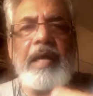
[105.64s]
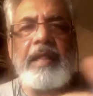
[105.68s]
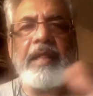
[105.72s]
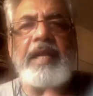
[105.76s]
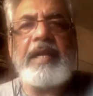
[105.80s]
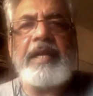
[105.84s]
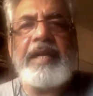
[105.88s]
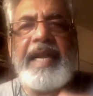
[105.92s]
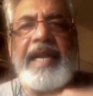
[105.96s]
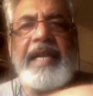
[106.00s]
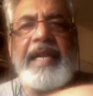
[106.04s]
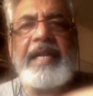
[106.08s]

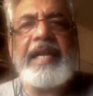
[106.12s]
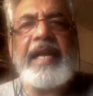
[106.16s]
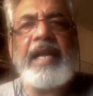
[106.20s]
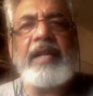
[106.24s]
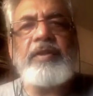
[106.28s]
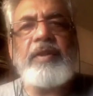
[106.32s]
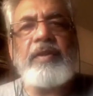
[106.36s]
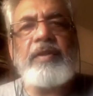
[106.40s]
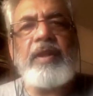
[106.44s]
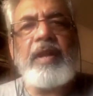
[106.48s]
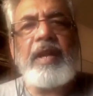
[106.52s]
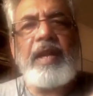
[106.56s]
the
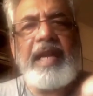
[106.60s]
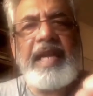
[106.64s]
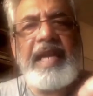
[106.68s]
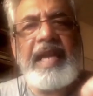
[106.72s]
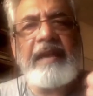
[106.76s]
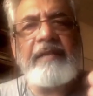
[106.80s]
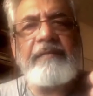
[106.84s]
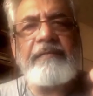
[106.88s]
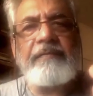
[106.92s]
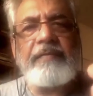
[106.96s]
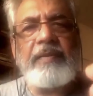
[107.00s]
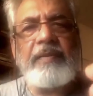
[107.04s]
details of the
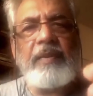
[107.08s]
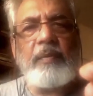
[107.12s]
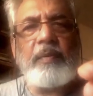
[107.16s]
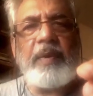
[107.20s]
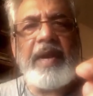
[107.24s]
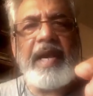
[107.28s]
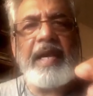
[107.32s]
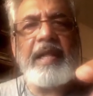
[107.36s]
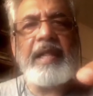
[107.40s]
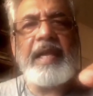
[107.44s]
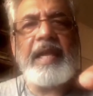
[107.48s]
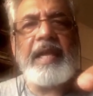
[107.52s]
leaf, the
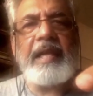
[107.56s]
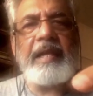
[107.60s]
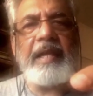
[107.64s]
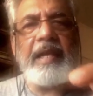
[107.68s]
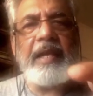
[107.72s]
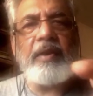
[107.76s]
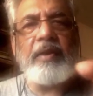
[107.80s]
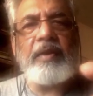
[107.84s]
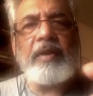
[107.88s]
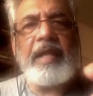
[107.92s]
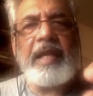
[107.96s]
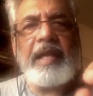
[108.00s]
way the
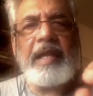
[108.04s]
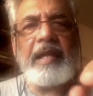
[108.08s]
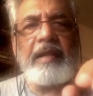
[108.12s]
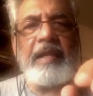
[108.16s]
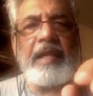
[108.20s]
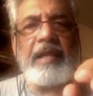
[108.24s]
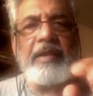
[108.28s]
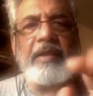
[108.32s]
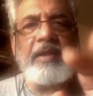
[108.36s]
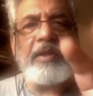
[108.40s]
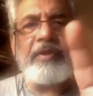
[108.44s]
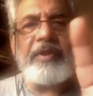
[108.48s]

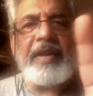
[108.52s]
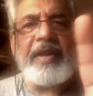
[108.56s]
three